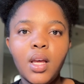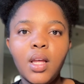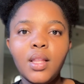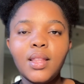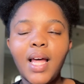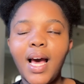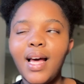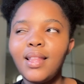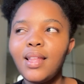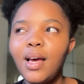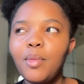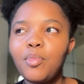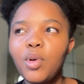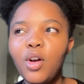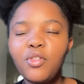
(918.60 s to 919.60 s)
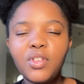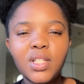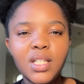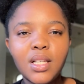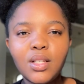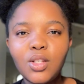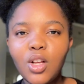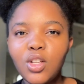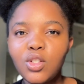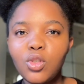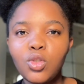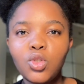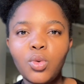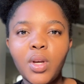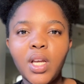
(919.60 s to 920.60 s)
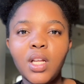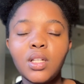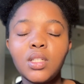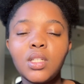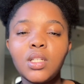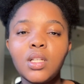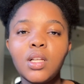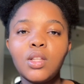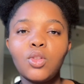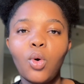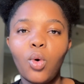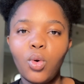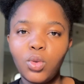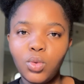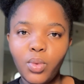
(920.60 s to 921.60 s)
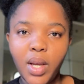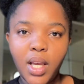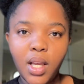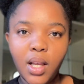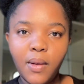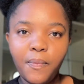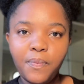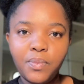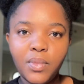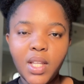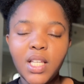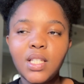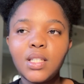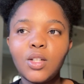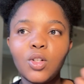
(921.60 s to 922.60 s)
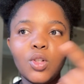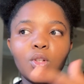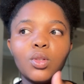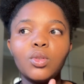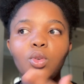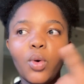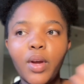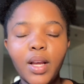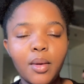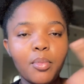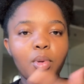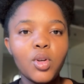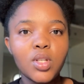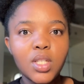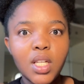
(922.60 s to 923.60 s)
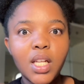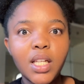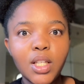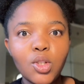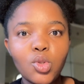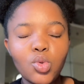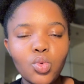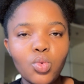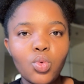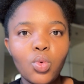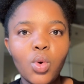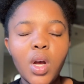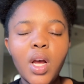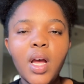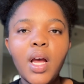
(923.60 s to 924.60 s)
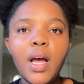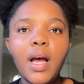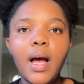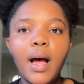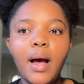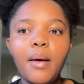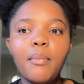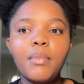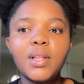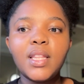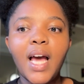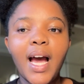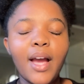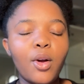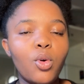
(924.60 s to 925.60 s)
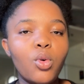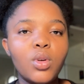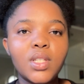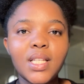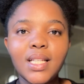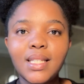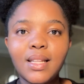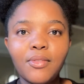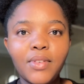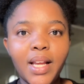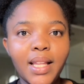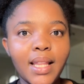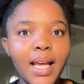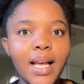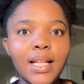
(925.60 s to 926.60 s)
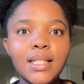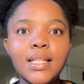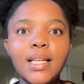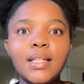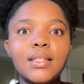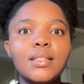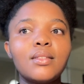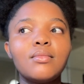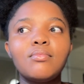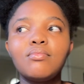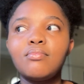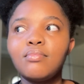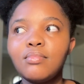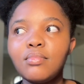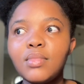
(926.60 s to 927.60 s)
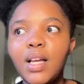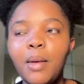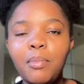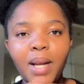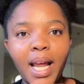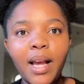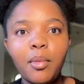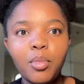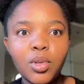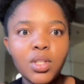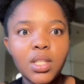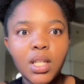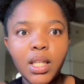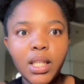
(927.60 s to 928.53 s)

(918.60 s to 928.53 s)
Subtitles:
The other provinces are still doing it the old way. They're still going personally to the high courts and stuff like that and applying personally.